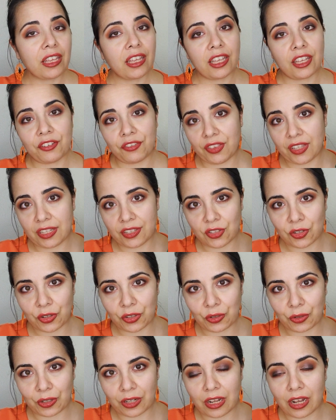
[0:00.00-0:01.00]
if these are
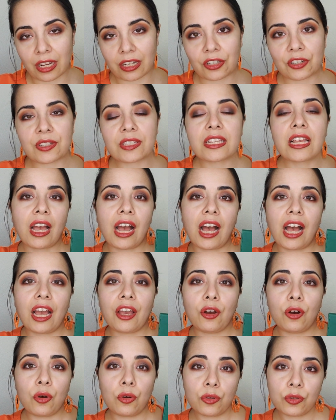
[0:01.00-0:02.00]
your colors. I
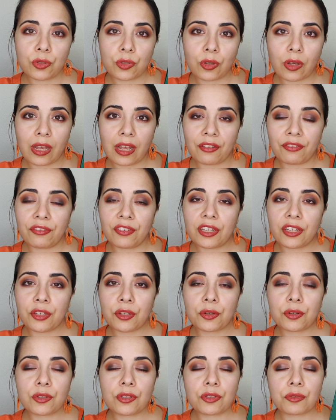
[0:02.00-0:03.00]
also have
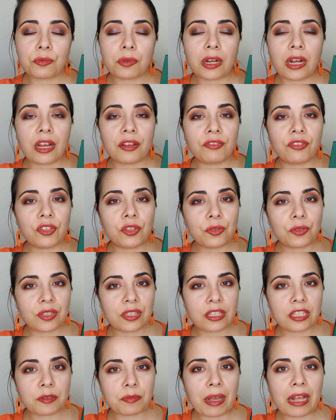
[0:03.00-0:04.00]
videos where I've used
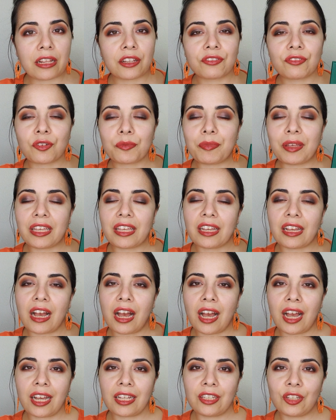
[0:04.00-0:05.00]
this palette for making
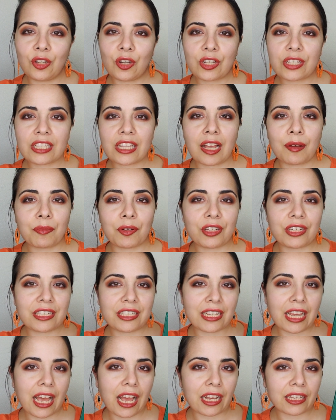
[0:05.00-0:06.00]
eye looks. I'm going to
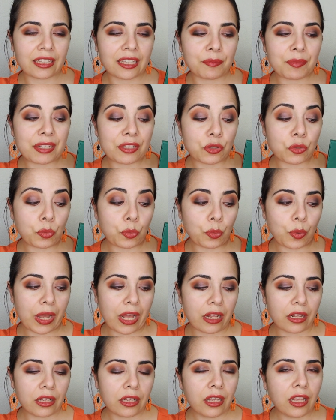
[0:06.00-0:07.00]
tag them as
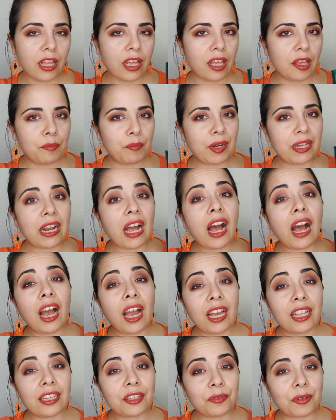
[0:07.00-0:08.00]
well, but
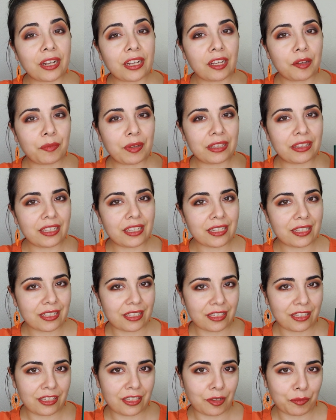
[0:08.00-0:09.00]
highly recommend this,
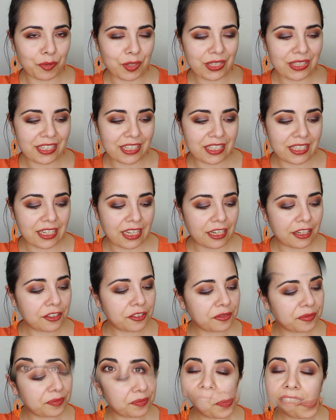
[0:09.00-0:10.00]
number 16.
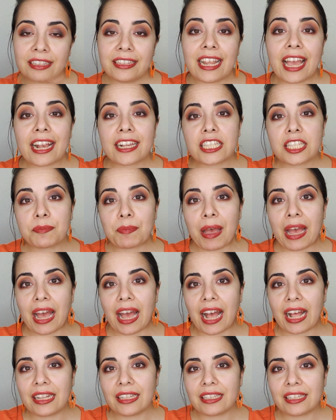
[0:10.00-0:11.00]
Next
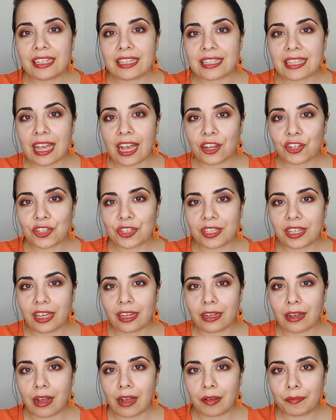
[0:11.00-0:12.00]
palette is actually a
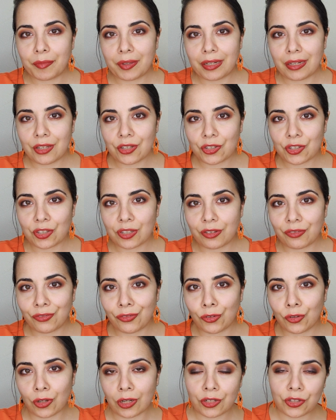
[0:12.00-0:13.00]
combination of
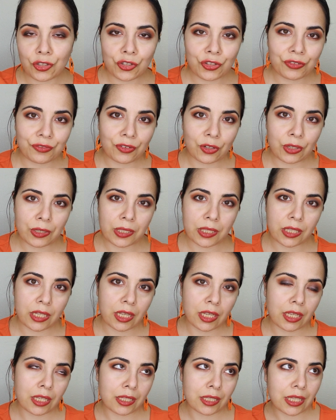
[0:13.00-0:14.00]
grunge
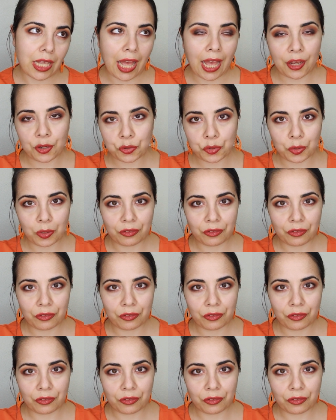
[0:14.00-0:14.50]
versus actual